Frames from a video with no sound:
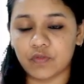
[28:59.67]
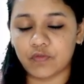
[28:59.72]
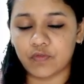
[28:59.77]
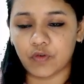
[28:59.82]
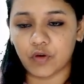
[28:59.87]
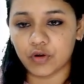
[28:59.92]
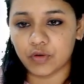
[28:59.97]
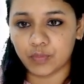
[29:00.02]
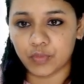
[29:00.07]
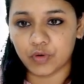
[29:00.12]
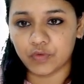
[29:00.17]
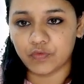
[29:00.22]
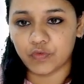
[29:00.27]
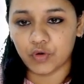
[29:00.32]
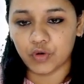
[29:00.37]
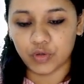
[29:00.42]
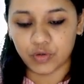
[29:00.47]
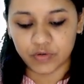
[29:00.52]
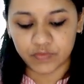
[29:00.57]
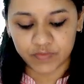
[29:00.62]
foreign
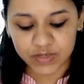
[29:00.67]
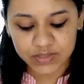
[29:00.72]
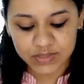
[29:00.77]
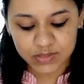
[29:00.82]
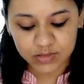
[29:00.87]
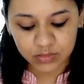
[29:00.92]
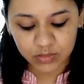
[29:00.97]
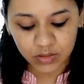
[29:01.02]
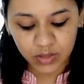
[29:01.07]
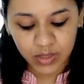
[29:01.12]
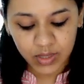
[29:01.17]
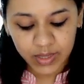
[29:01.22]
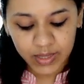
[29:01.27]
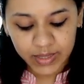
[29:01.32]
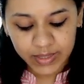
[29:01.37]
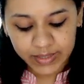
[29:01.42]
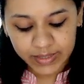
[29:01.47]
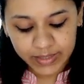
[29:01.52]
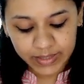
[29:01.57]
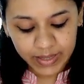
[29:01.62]
portfolio investor,
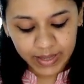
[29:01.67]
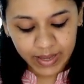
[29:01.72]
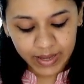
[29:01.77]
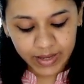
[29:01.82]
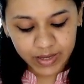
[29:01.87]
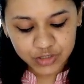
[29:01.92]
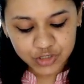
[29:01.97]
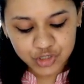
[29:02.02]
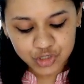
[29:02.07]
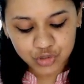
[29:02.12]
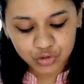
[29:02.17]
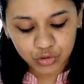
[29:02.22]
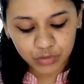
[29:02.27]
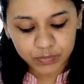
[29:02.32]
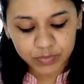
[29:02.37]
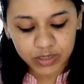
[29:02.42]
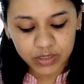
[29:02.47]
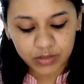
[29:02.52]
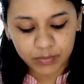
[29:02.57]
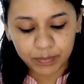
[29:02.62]
he has to obtain a